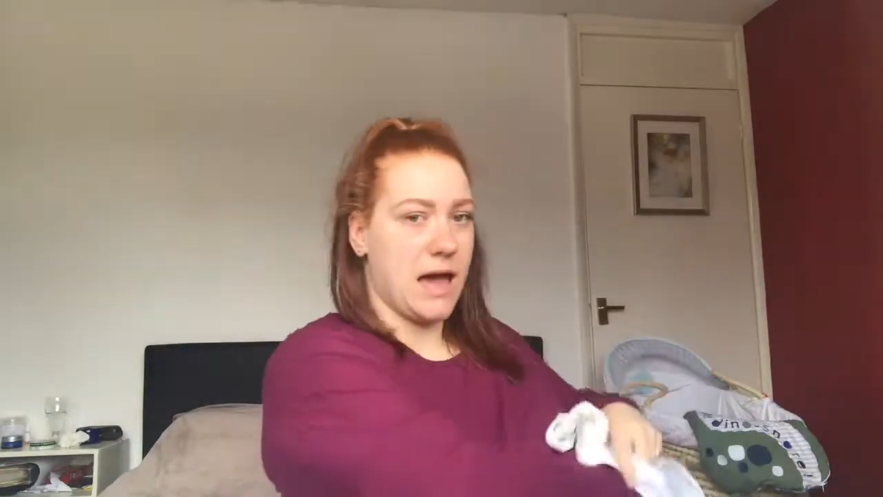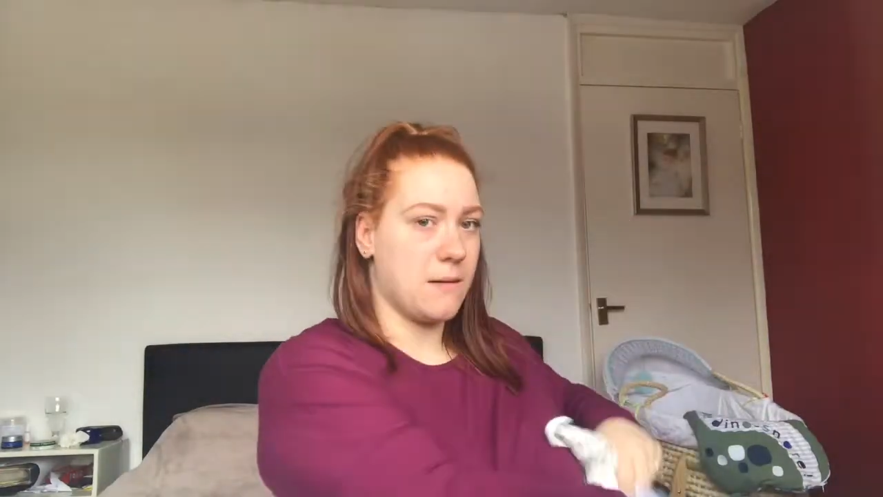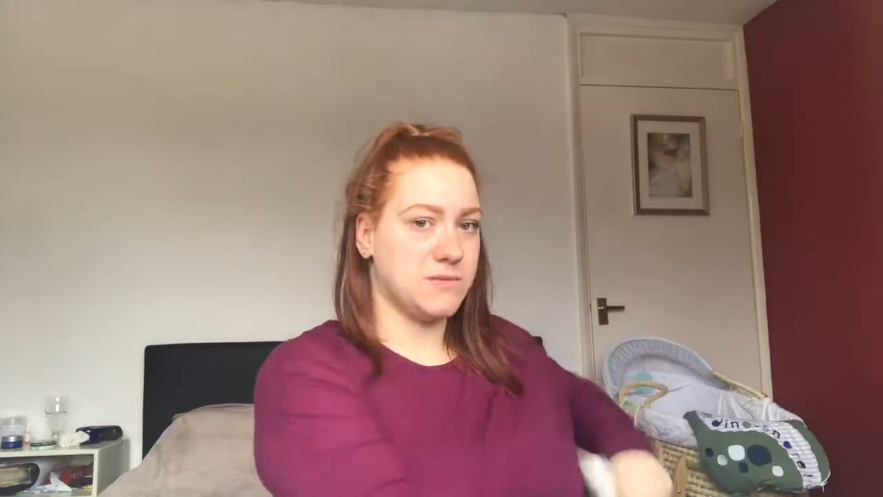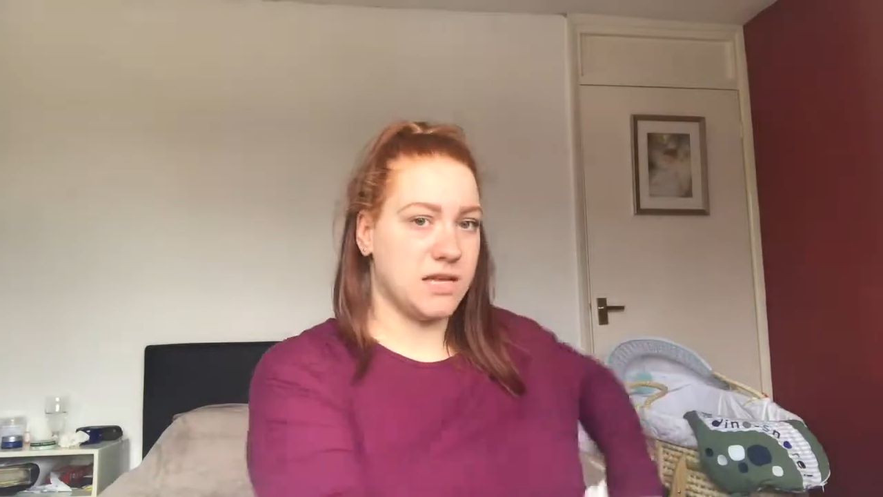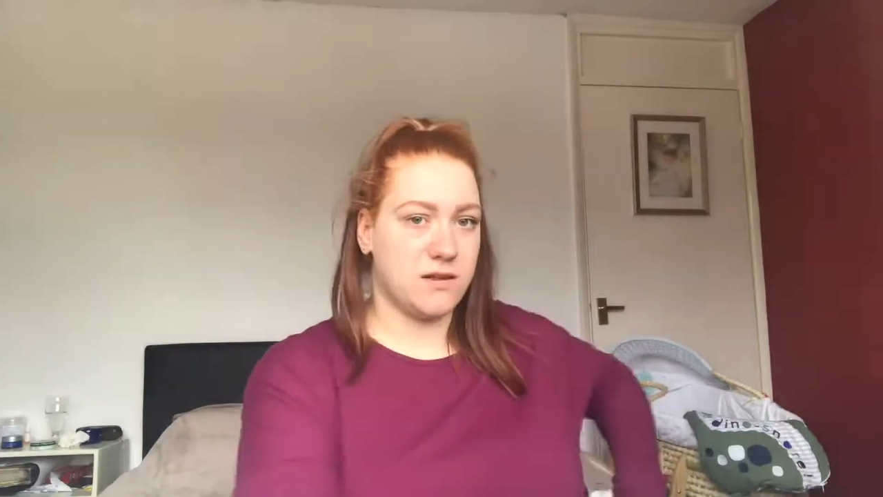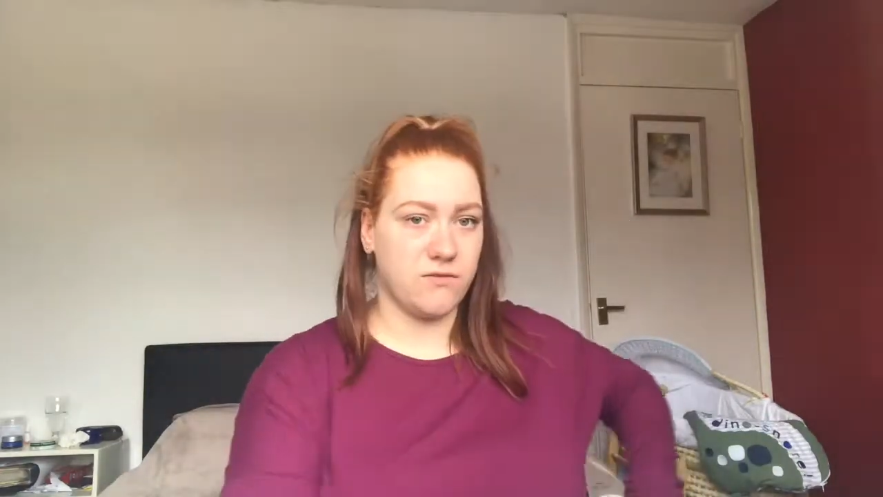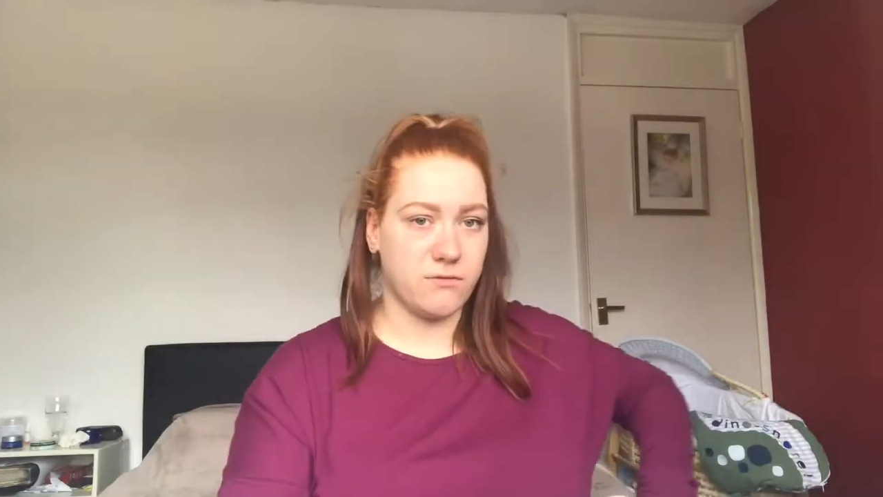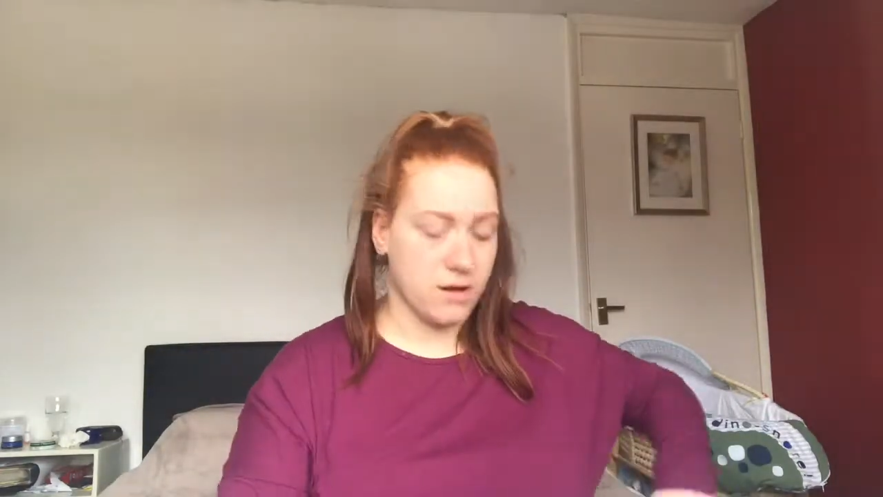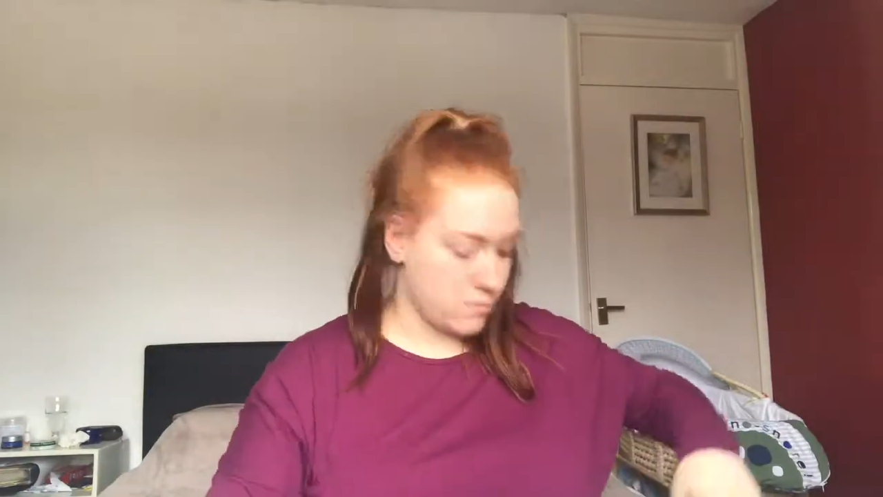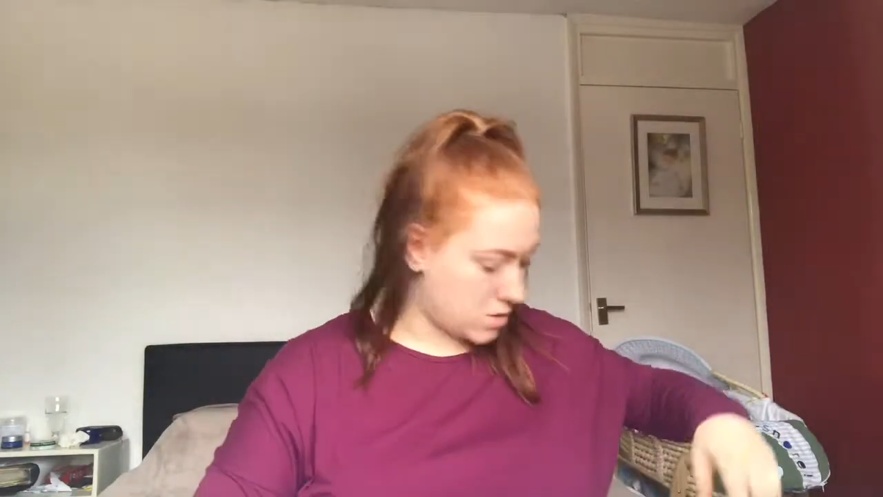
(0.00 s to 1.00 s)
Absolutely love
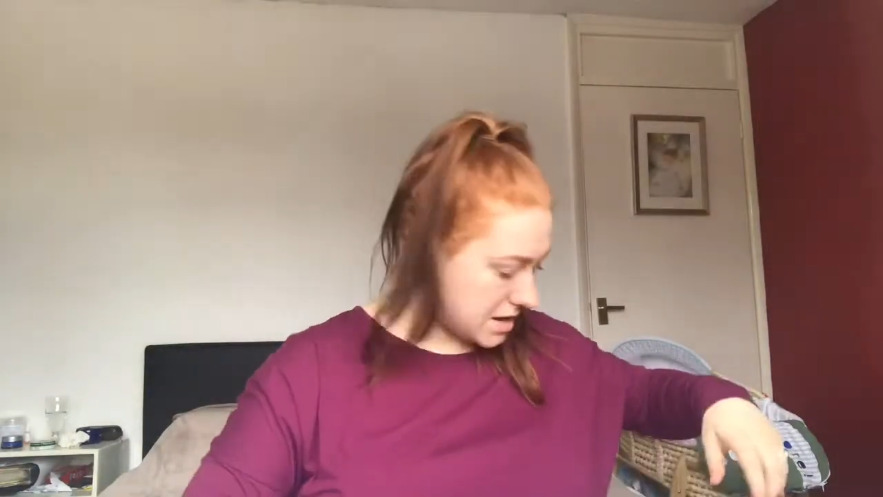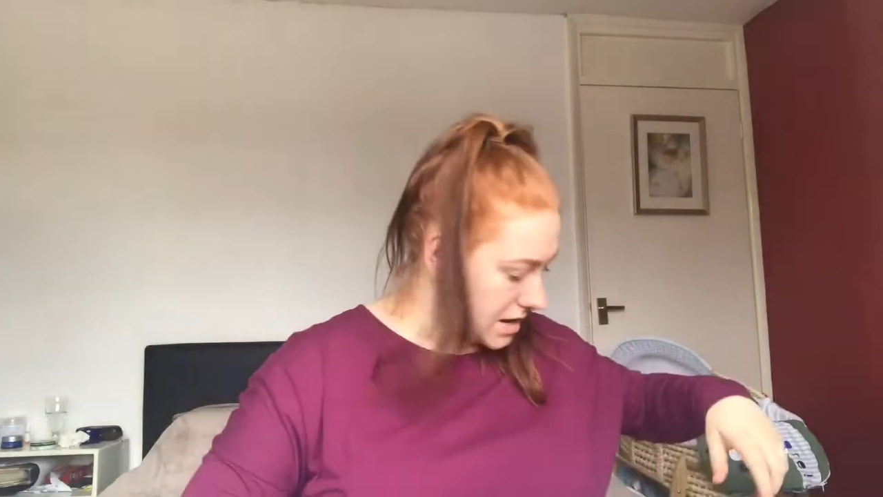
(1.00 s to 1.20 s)
grey and white.